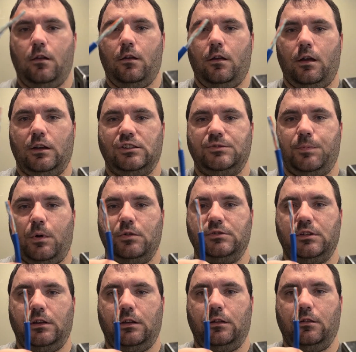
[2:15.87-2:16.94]

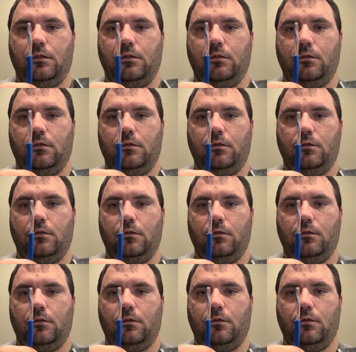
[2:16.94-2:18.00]
exposing
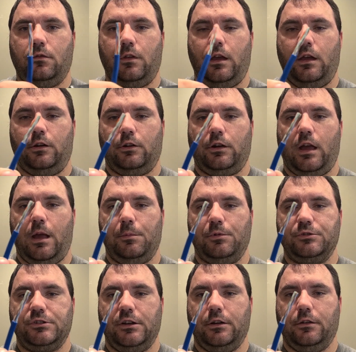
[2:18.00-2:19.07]
the inner
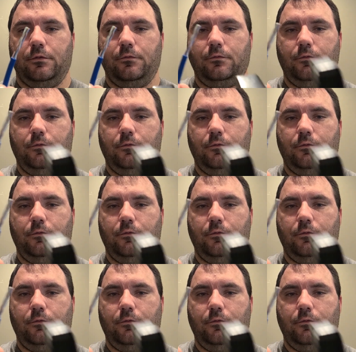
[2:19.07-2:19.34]
cables here